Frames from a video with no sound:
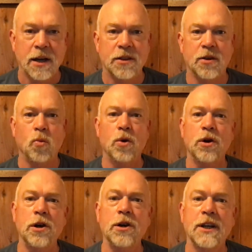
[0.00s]
The
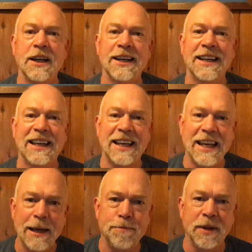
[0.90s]
word
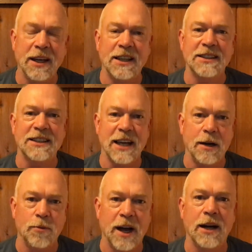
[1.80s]
keeping is
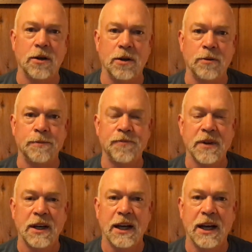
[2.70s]
tereo,
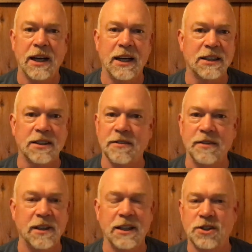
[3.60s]
and
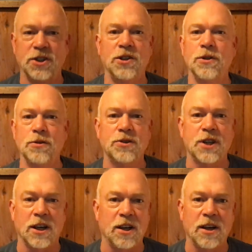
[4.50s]
it's used
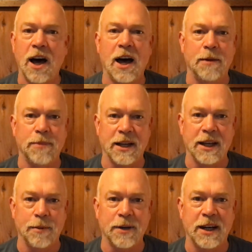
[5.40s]
a lot by
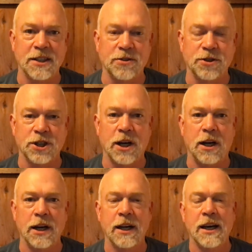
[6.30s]
the Apostle
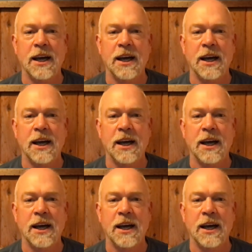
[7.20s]
John.